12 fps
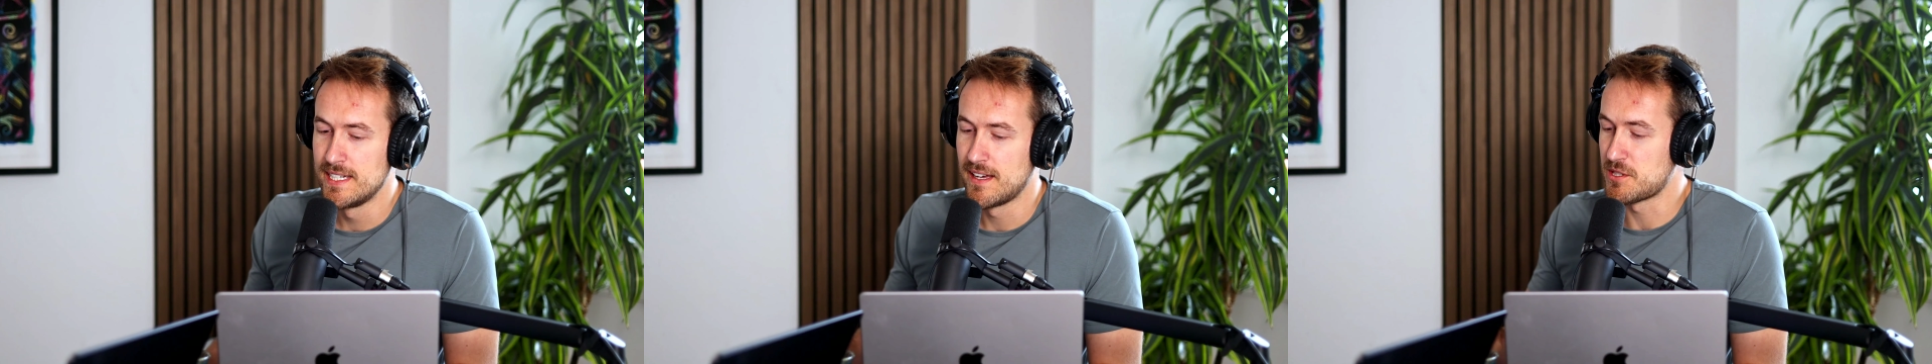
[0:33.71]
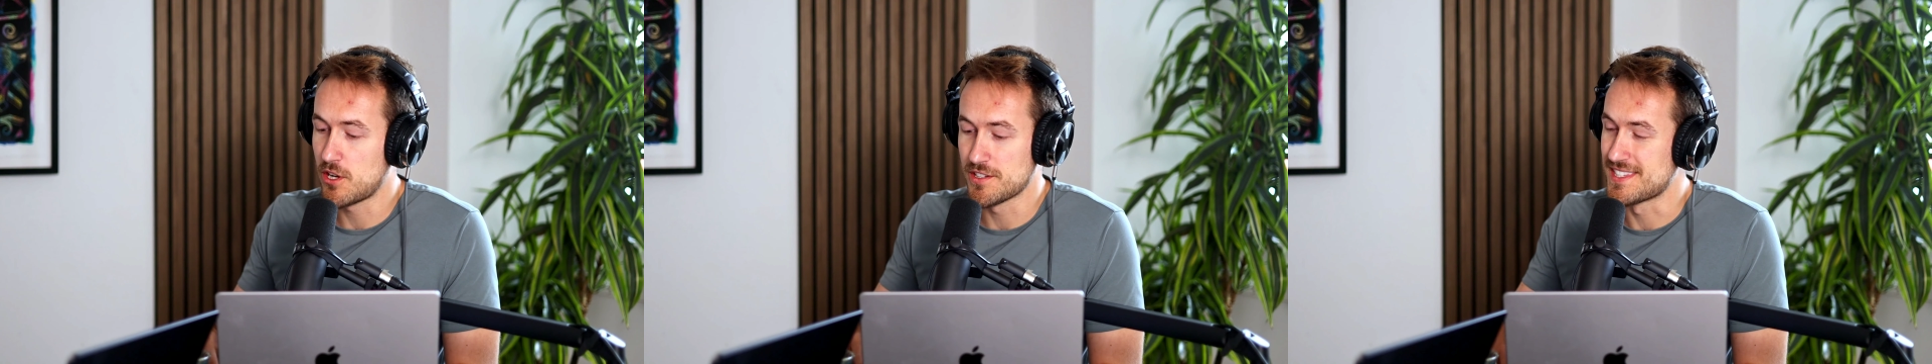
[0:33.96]

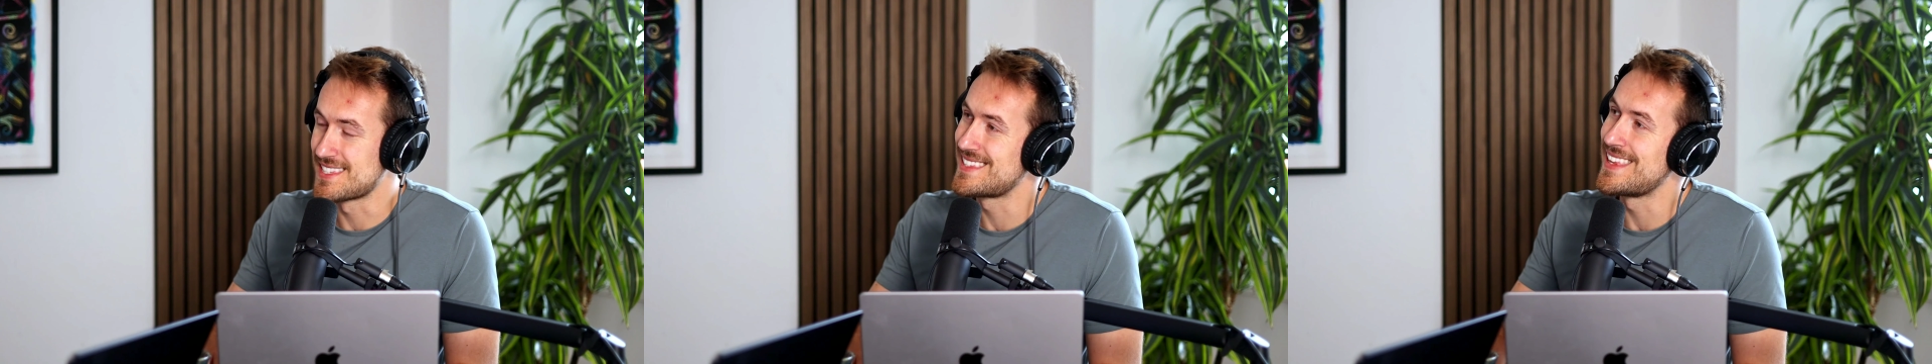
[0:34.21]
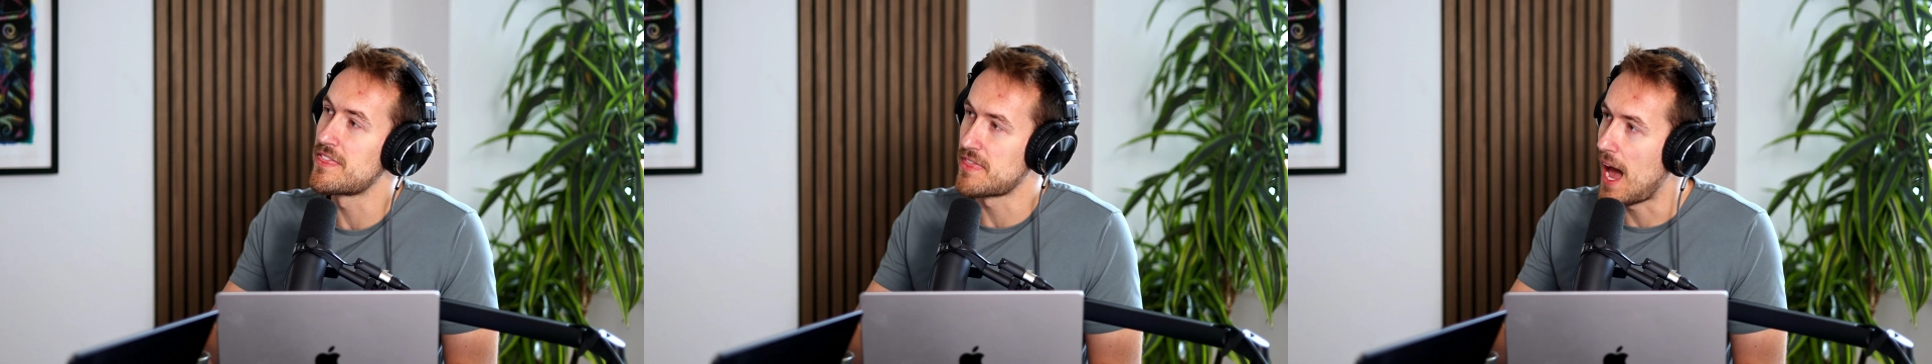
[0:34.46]
It's called
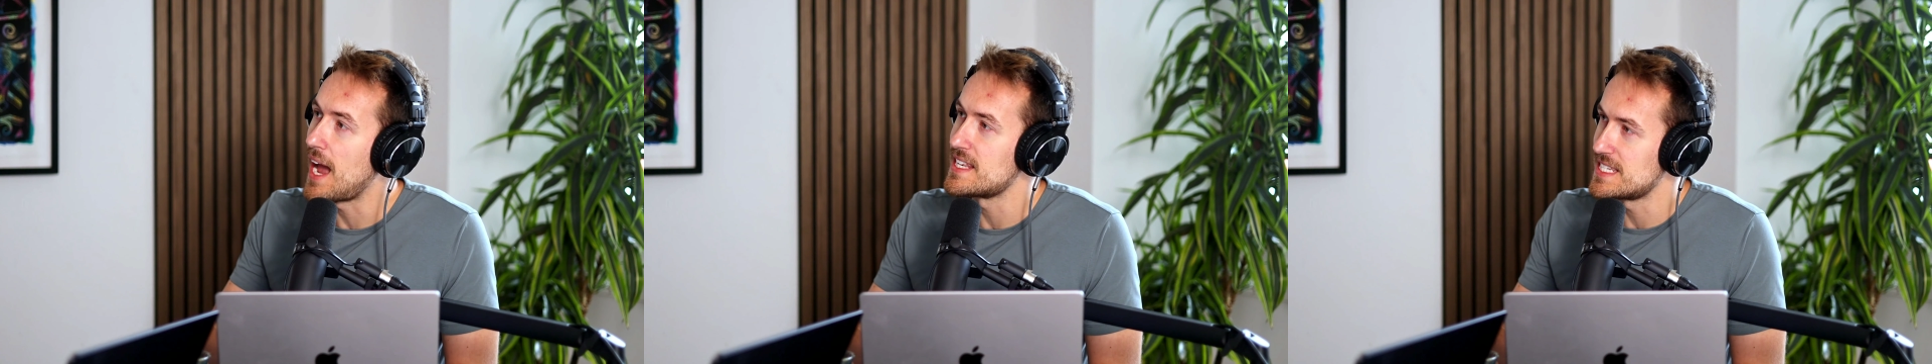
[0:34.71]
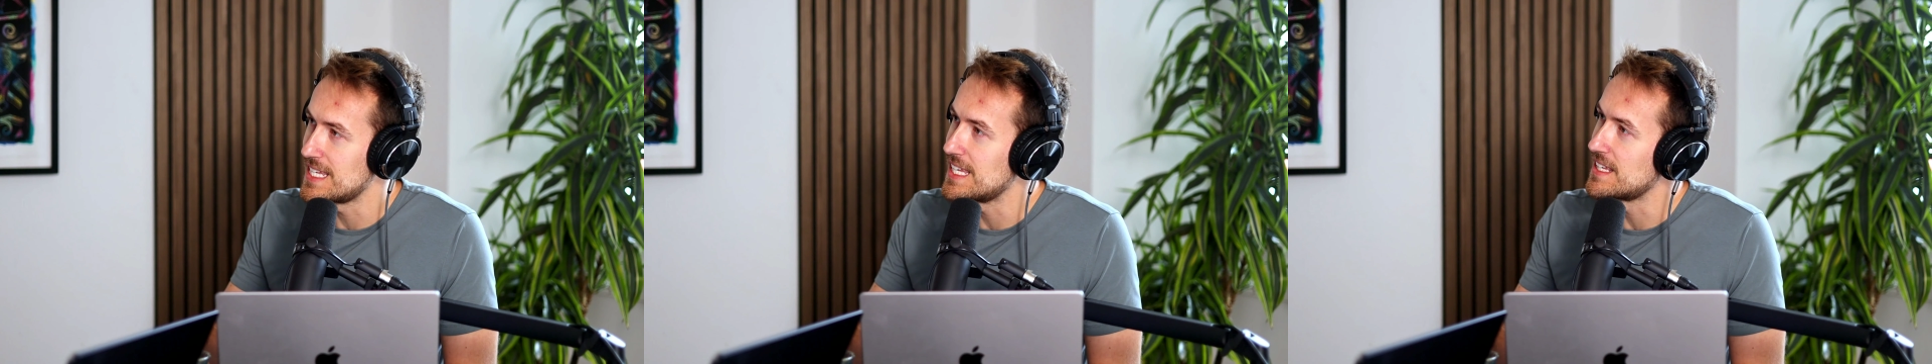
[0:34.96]
synth
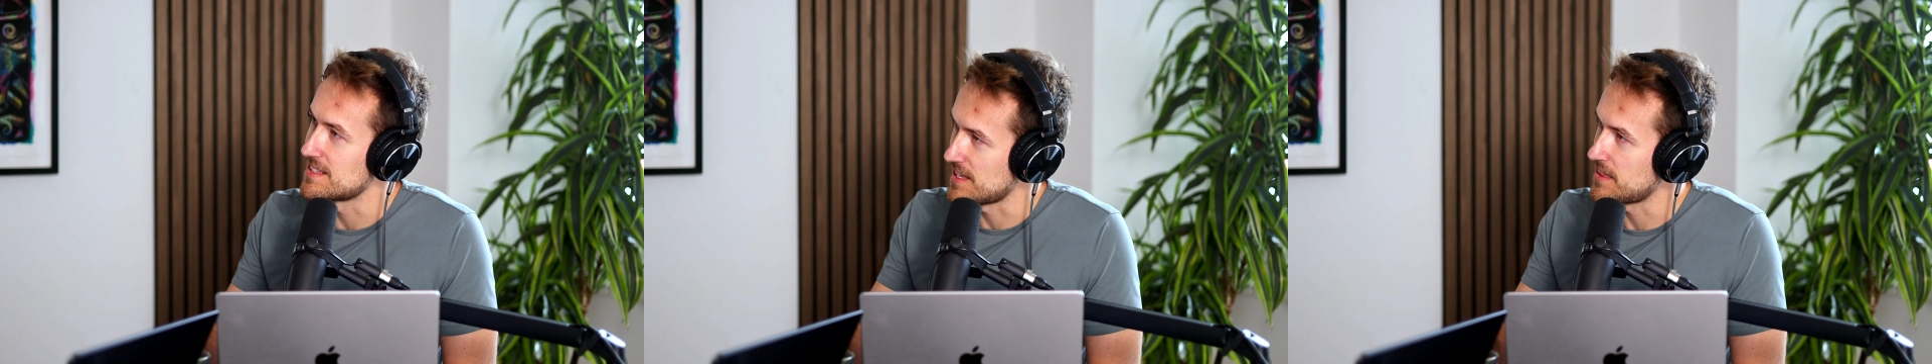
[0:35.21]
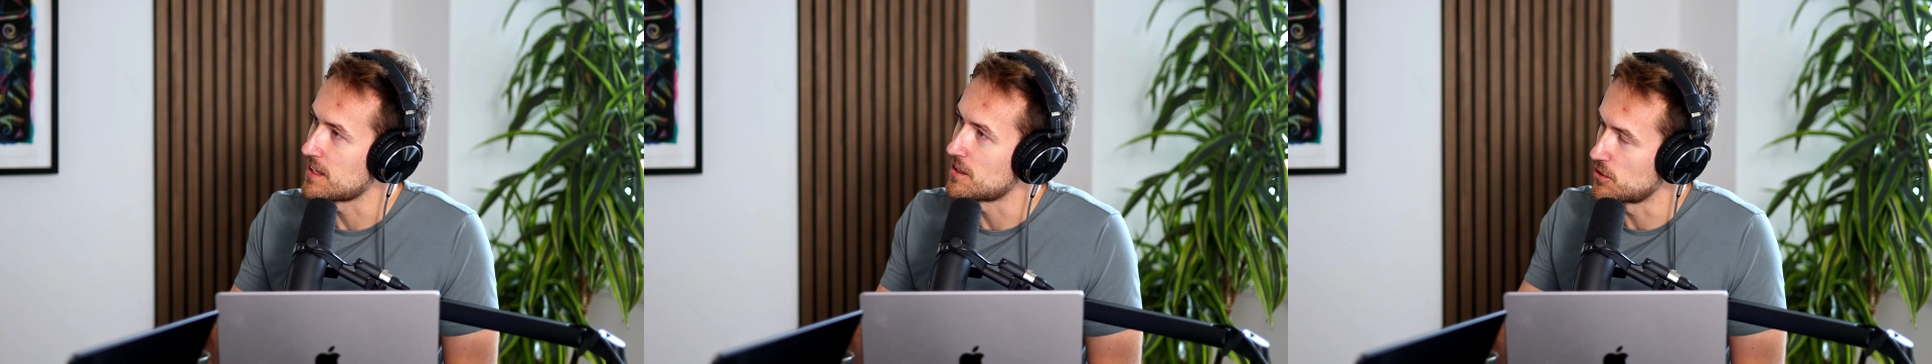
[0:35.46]
ID, is I
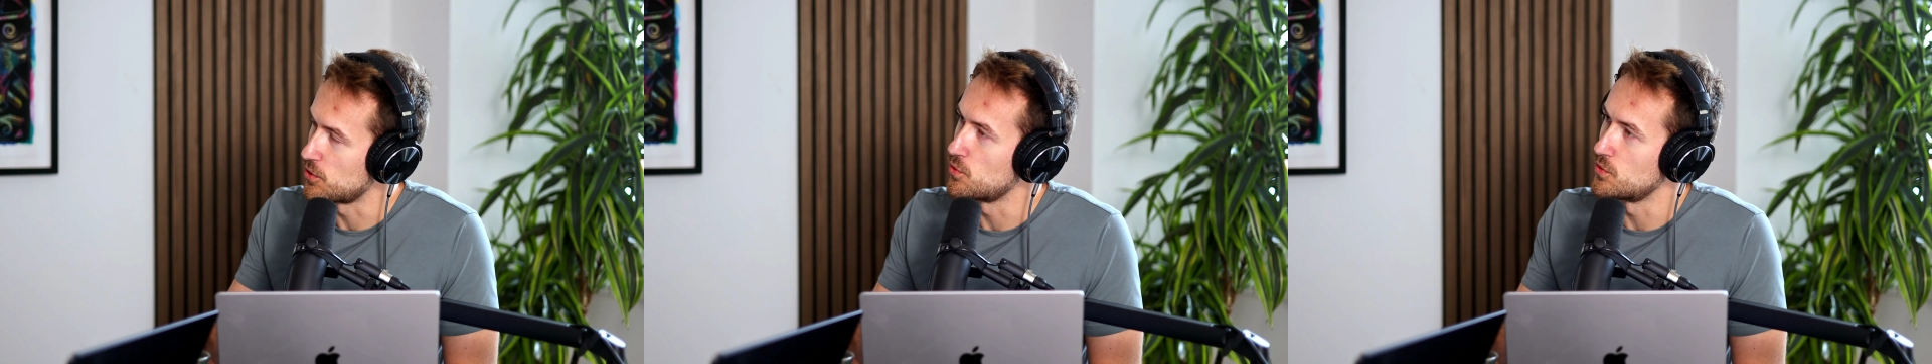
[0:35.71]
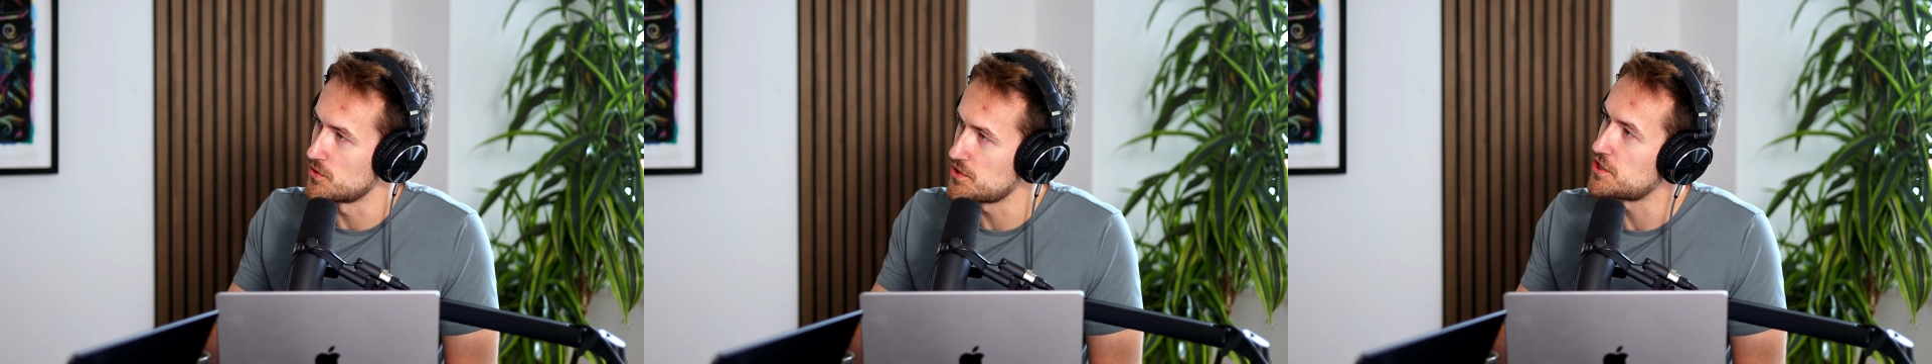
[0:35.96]
think
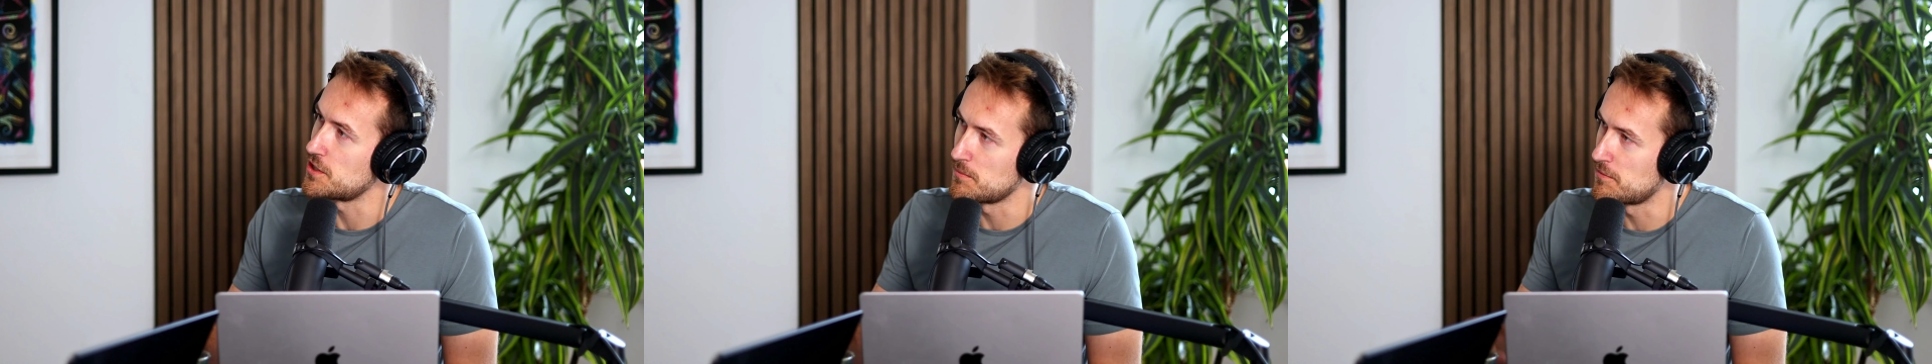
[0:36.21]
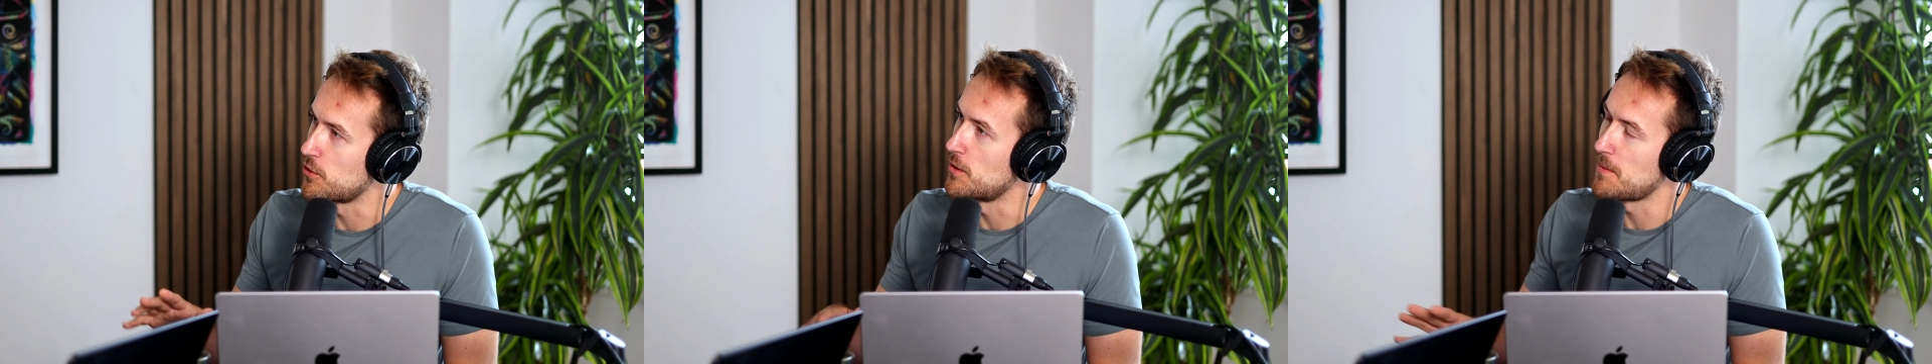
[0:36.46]
Google's term
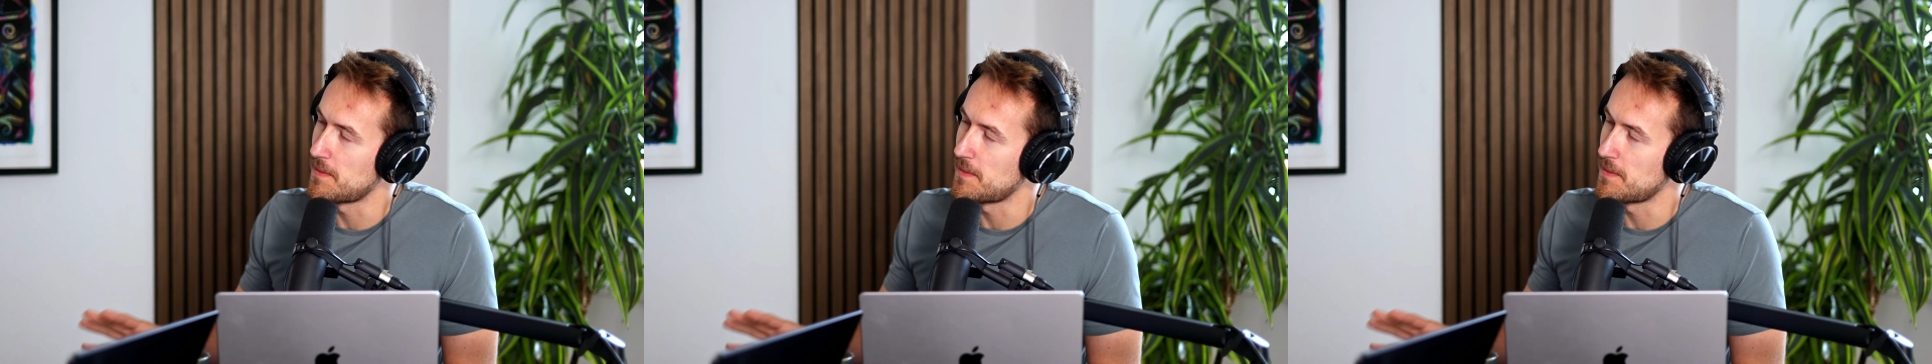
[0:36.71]
for it,